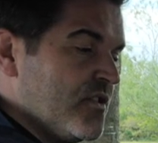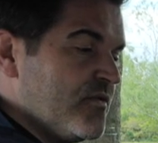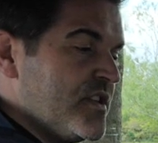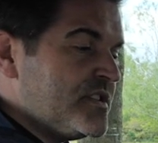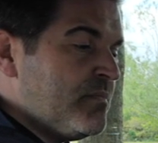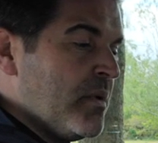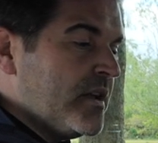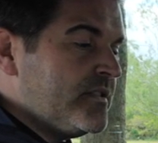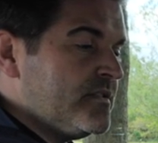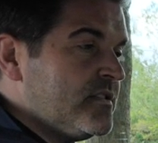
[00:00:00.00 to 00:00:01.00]
of this
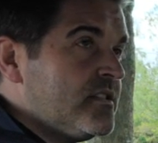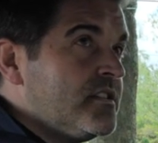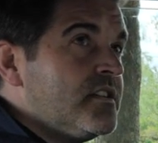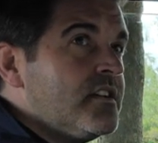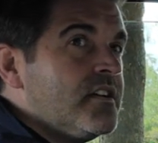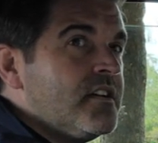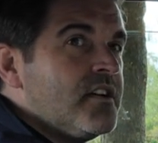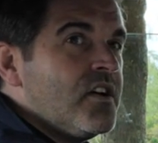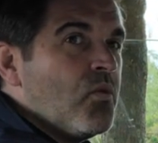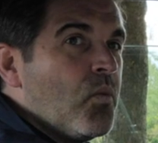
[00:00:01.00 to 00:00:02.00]
button.
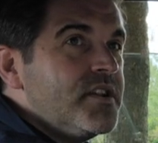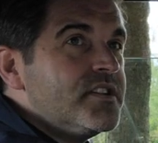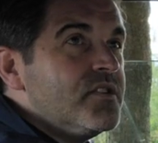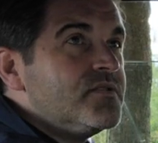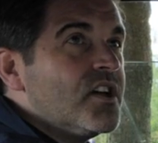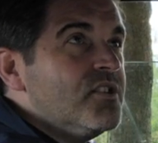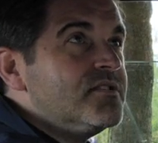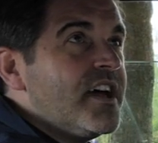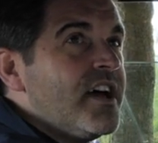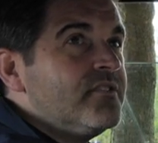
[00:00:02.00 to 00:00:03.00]
Windows go
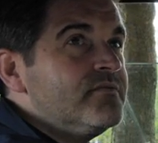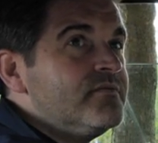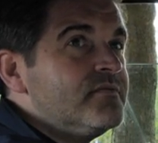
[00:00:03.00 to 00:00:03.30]
down